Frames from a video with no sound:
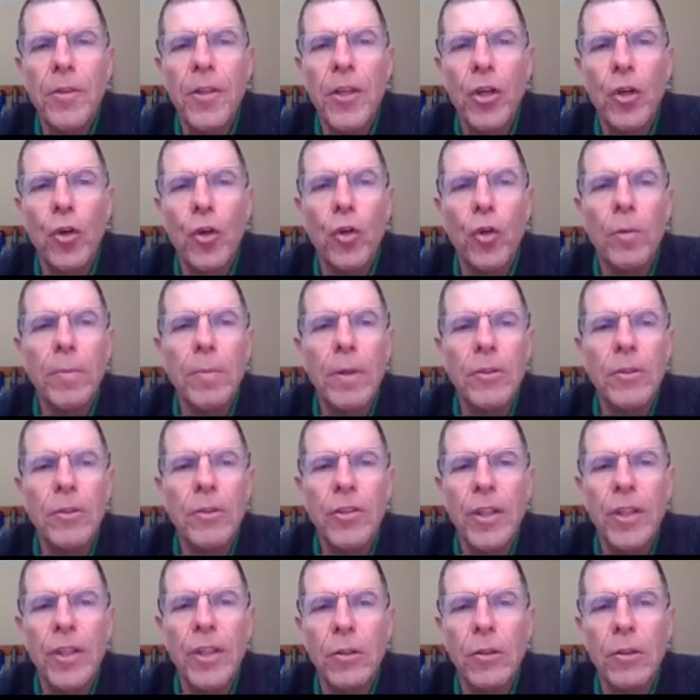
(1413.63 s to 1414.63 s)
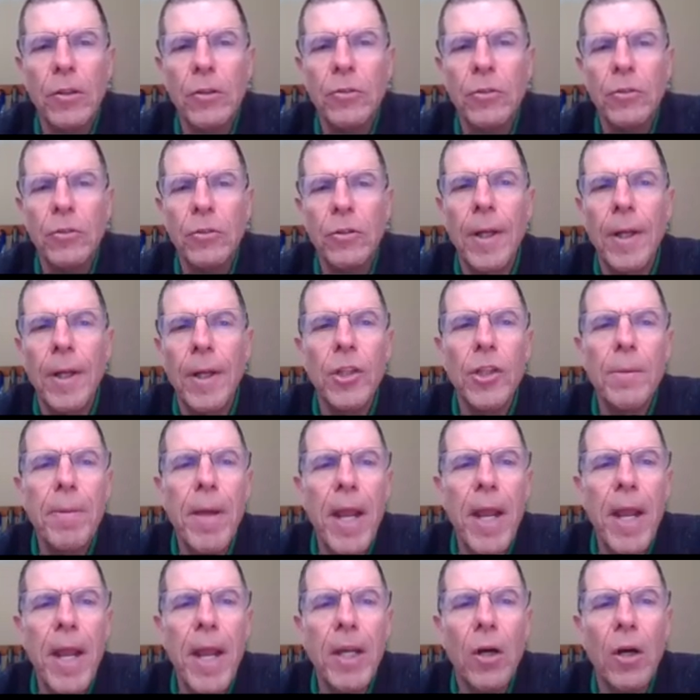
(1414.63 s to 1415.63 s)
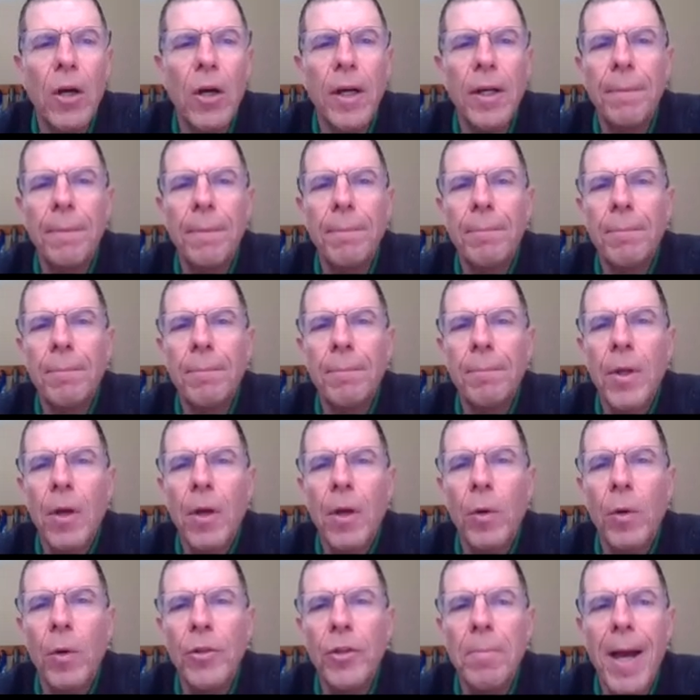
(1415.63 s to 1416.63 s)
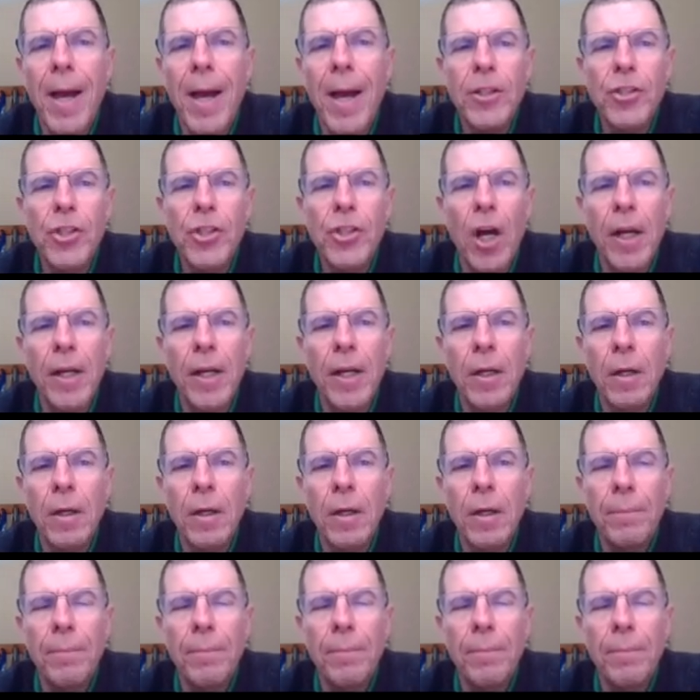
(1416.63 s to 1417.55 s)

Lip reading: the IRMAA tiers, depending on what your MAGI